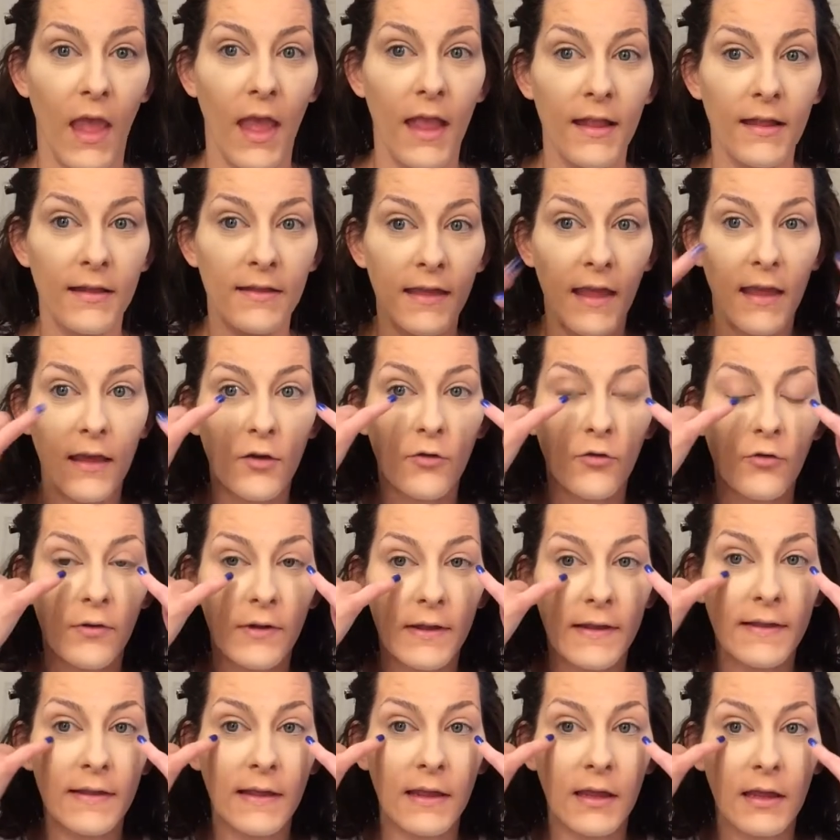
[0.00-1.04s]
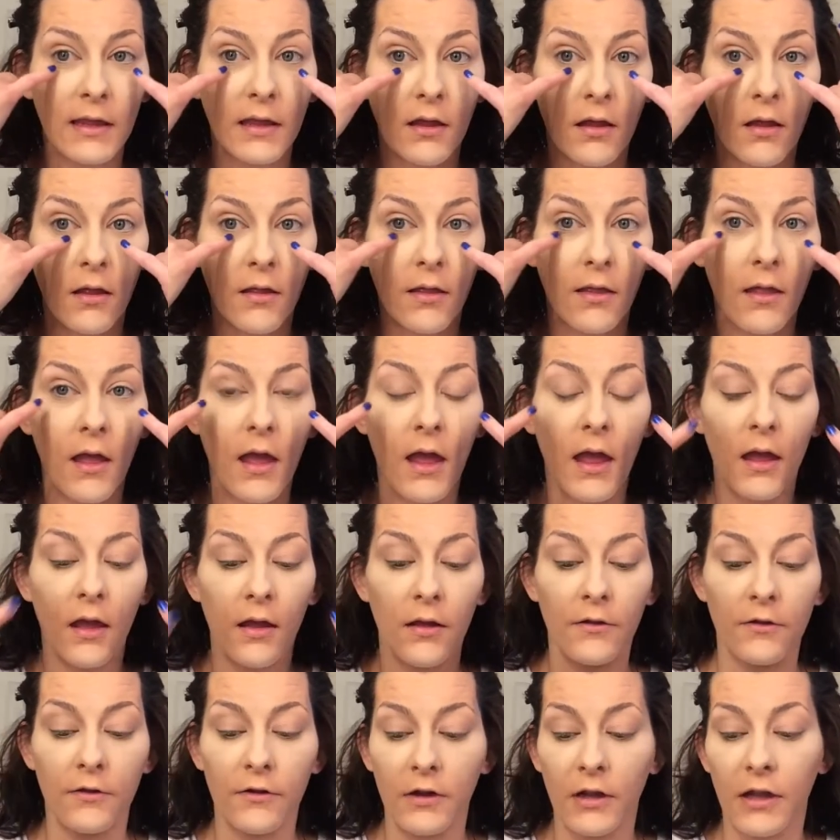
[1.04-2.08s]
And it's like creasing a lot
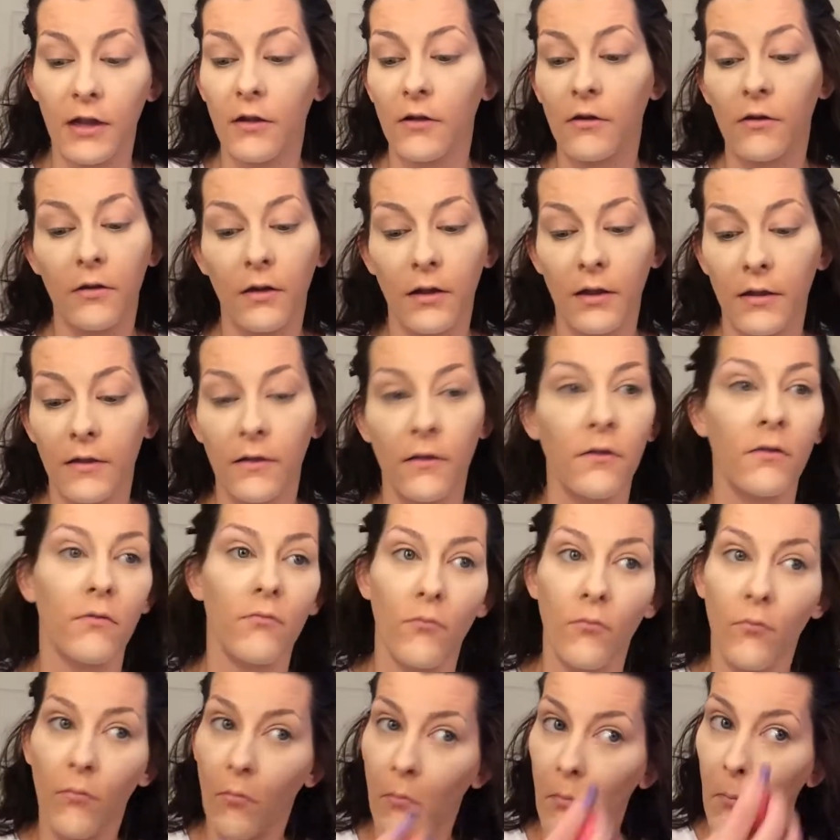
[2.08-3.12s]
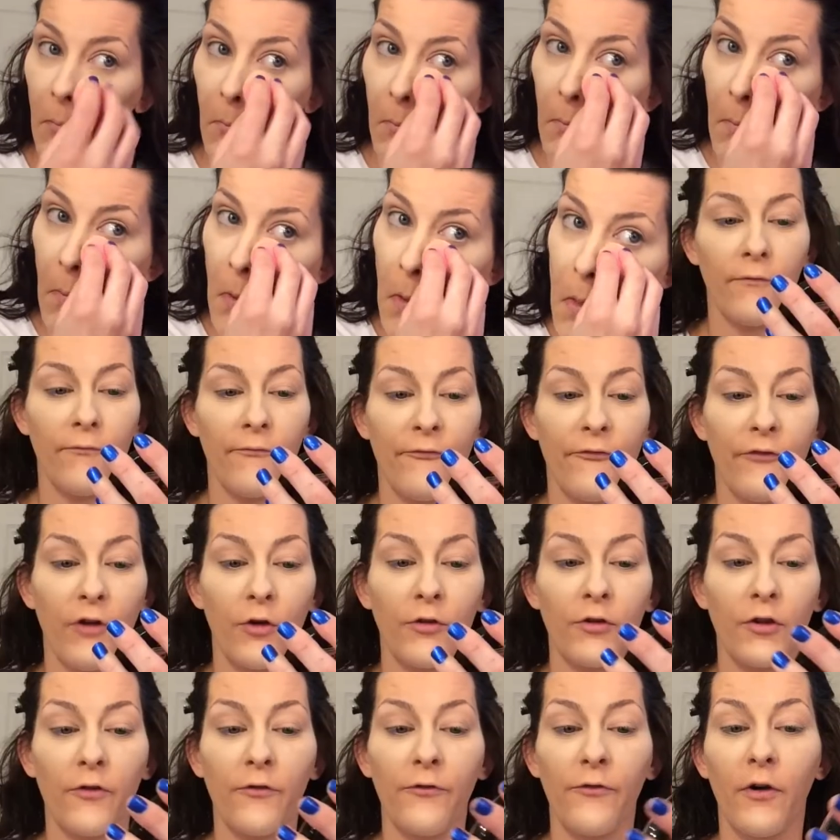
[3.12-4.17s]
under here. And
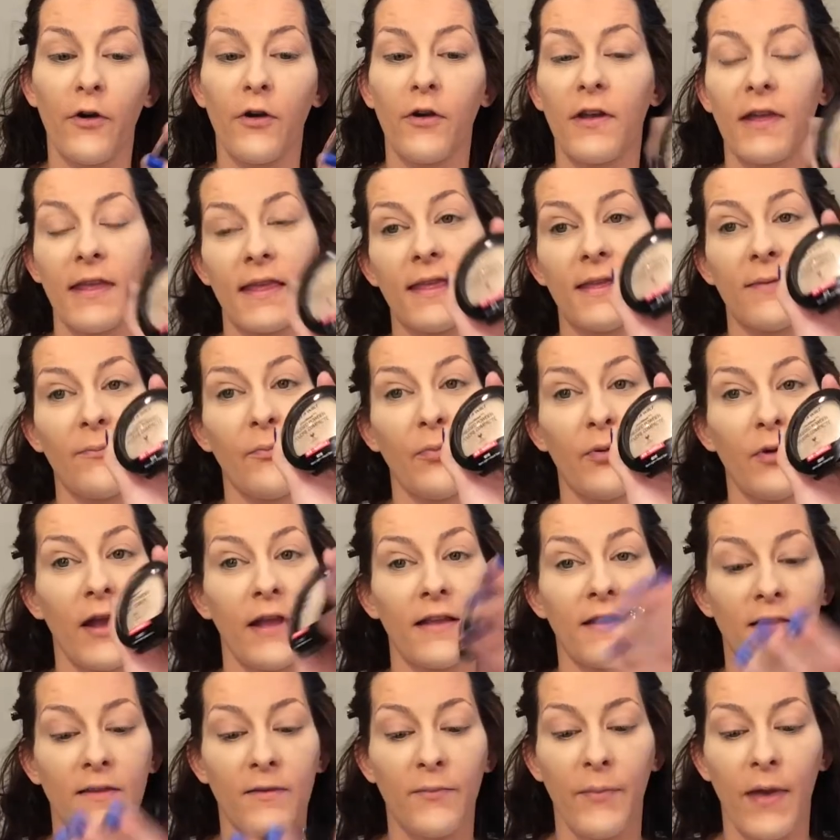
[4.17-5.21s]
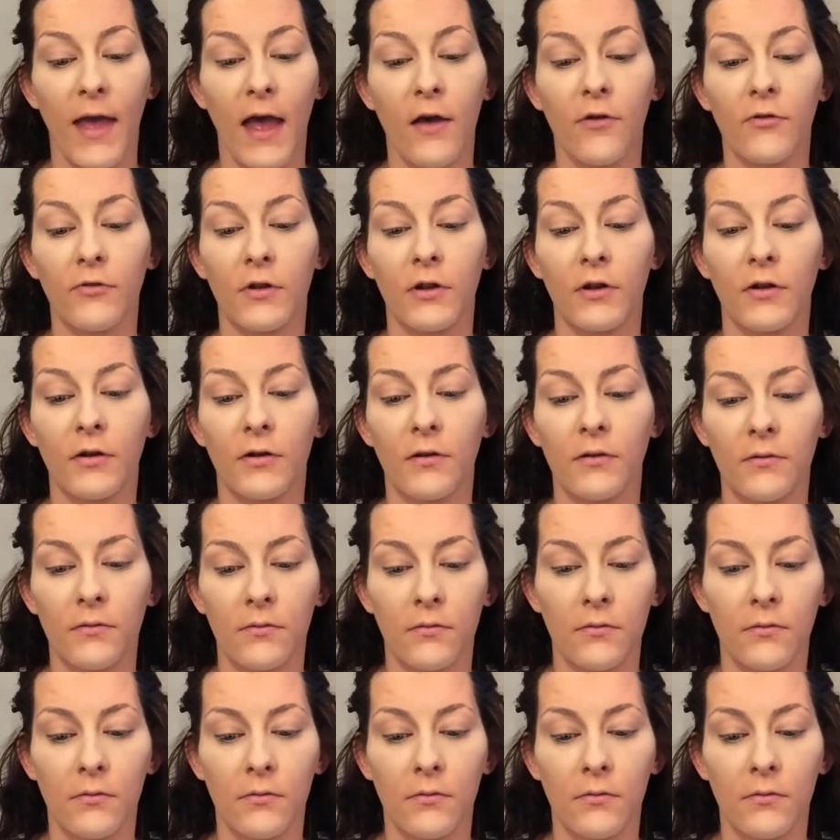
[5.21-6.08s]
Photo Focus pressed powder.